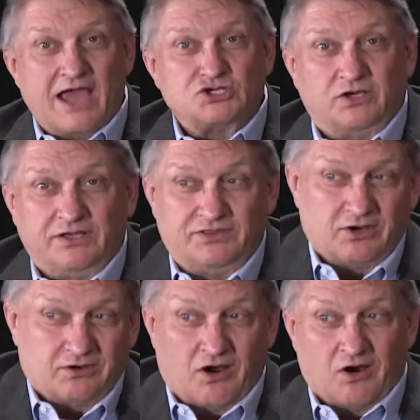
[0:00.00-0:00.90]
Actually,
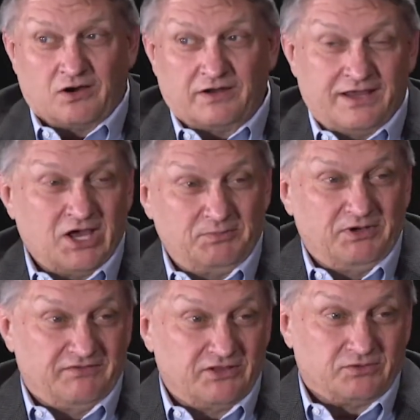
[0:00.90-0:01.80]
there are a
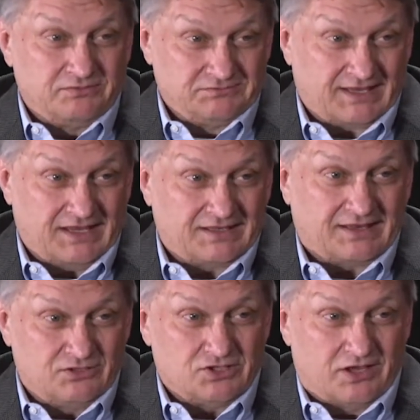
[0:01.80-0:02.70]
couple of other
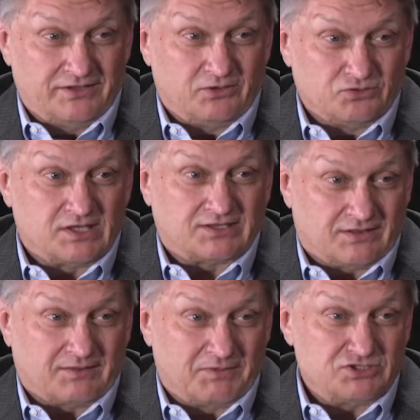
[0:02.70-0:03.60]
seats, John, that are
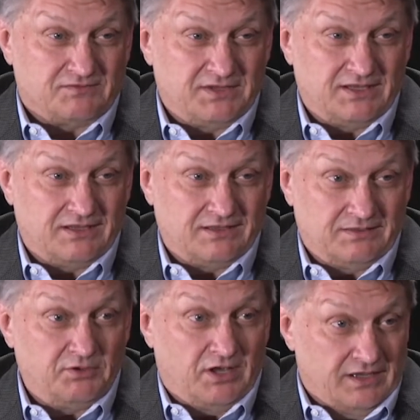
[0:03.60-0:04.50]
just as much
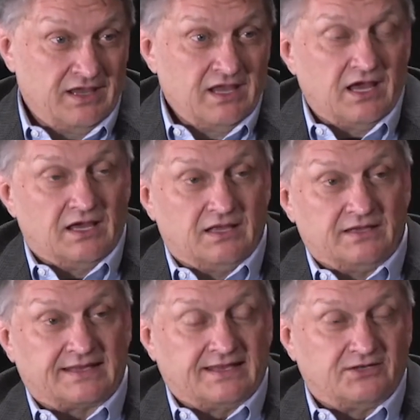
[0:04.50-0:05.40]
in play.
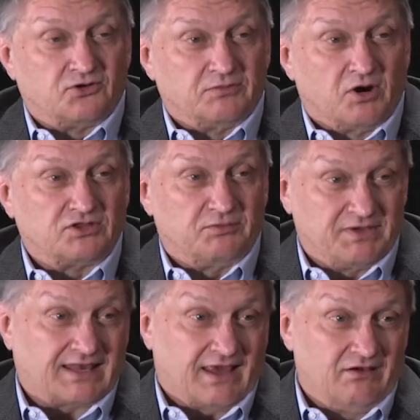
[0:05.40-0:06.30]
Senator
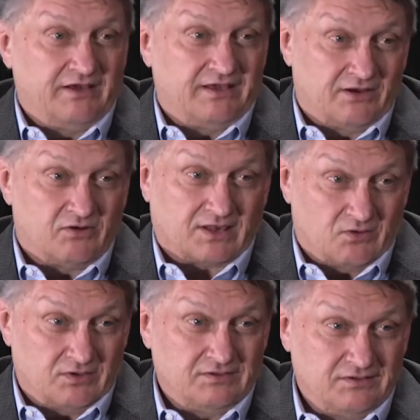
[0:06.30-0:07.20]
Martha McSally in
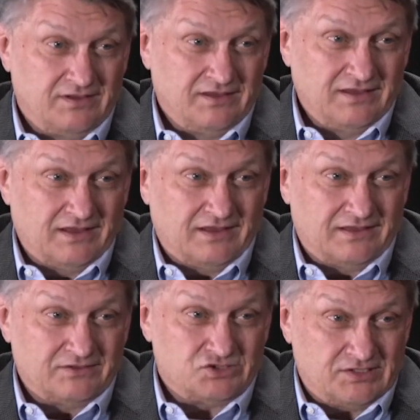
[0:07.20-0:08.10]
Arizona,
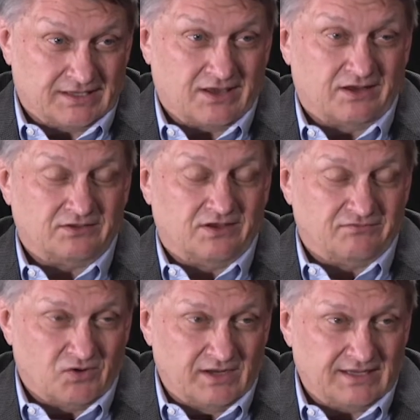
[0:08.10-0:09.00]
she's got a
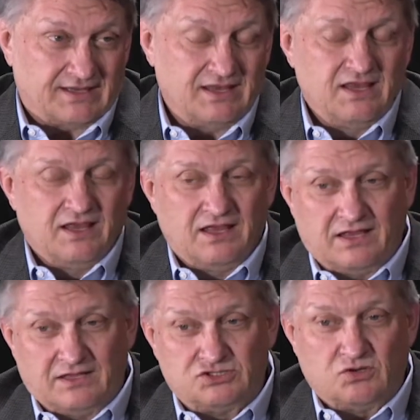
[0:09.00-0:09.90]
tough race.
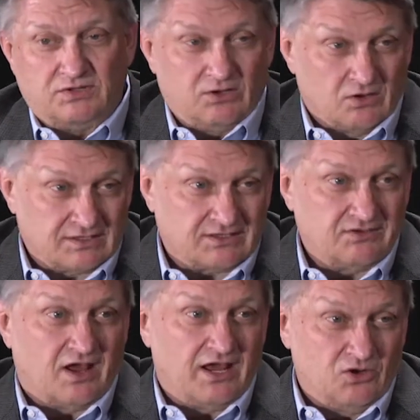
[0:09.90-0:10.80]
Joni
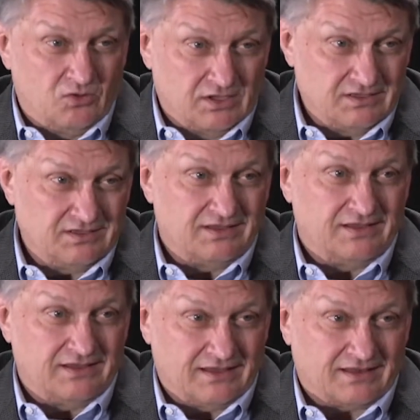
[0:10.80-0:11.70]
Ernst in Iowa
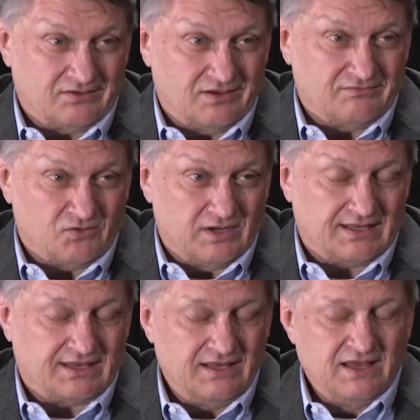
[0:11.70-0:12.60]
has a tough
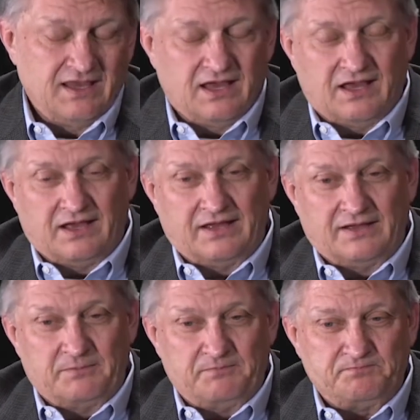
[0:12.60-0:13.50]
race.
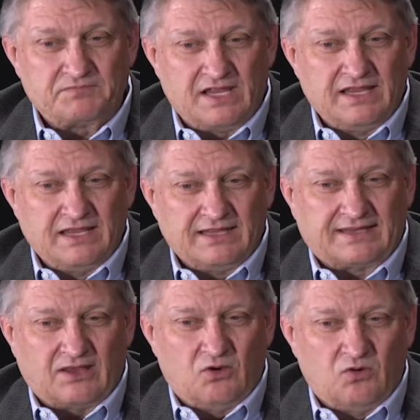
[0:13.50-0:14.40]
Cory
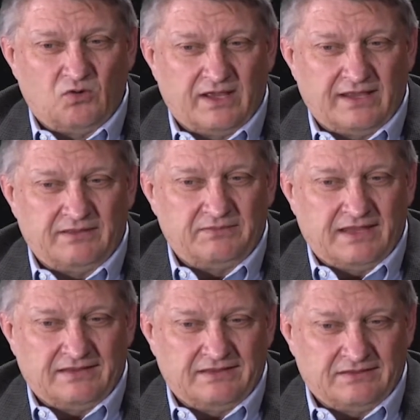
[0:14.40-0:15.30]
is
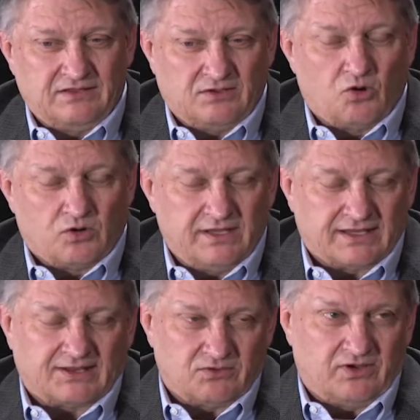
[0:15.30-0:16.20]

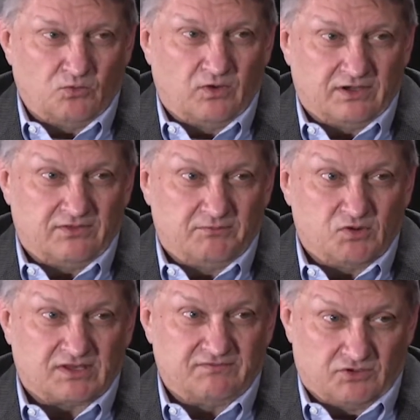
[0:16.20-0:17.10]
certainly one of
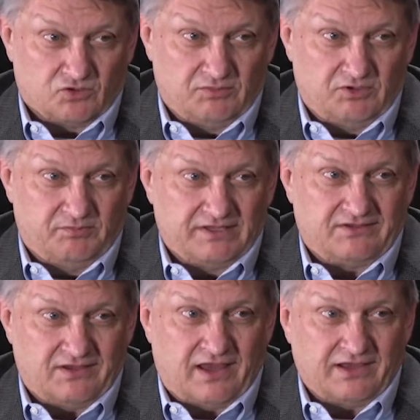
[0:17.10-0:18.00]
the most vulnerable,
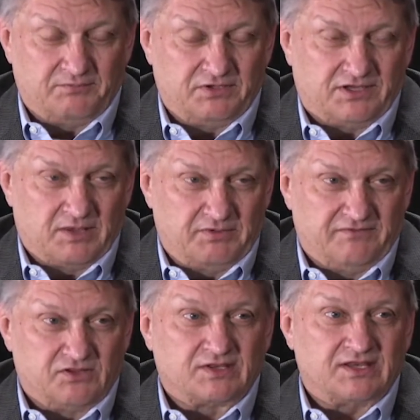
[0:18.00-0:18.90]
but I could put a
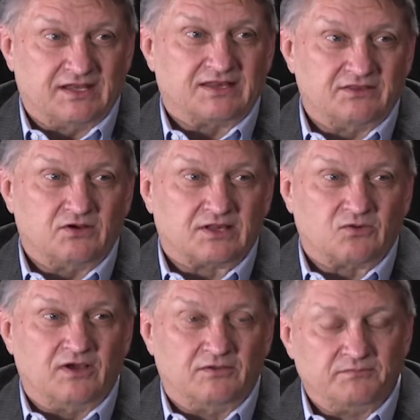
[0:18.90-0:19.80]
couple of other states in there as